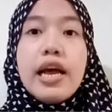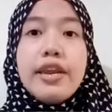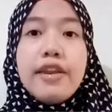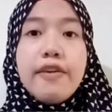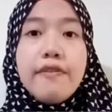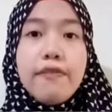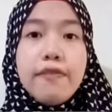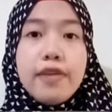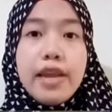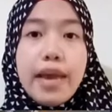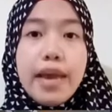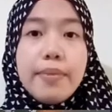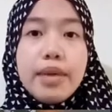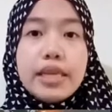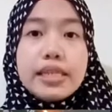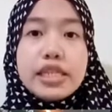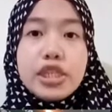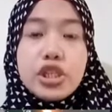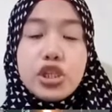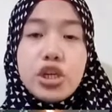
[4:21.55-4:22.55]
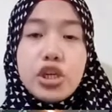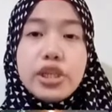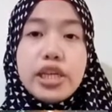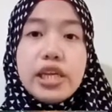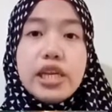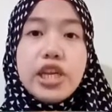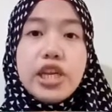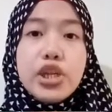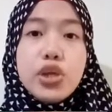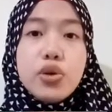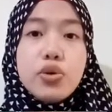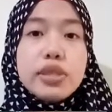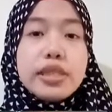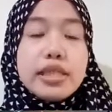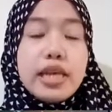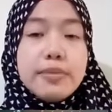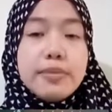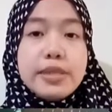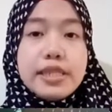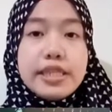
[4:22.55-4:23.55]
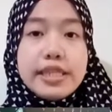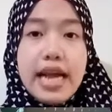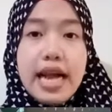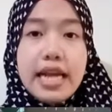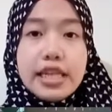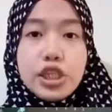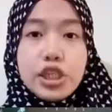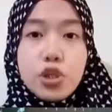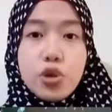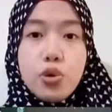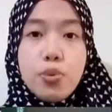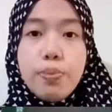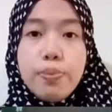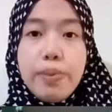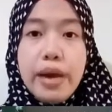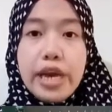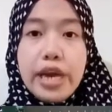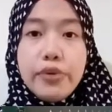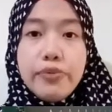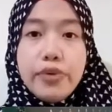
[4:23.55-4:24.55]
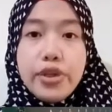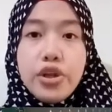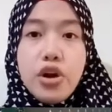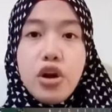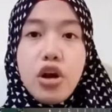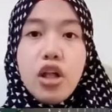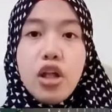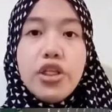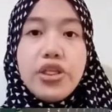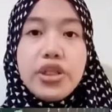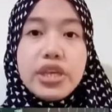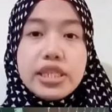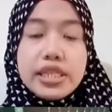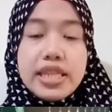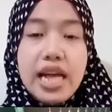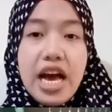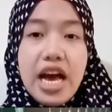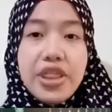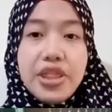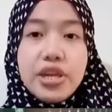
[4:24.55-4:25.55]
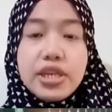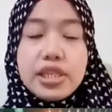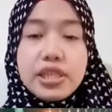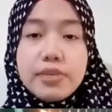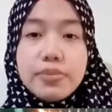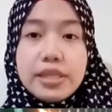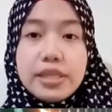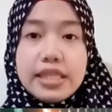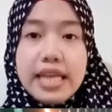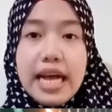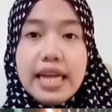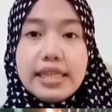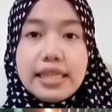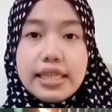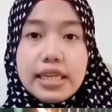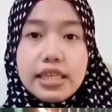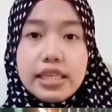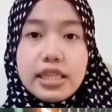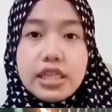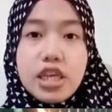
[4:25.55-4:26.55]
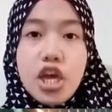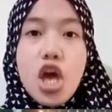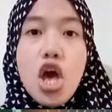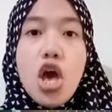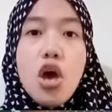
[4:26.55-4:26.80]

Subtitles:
The flame is a totally new substance combined with all these other substances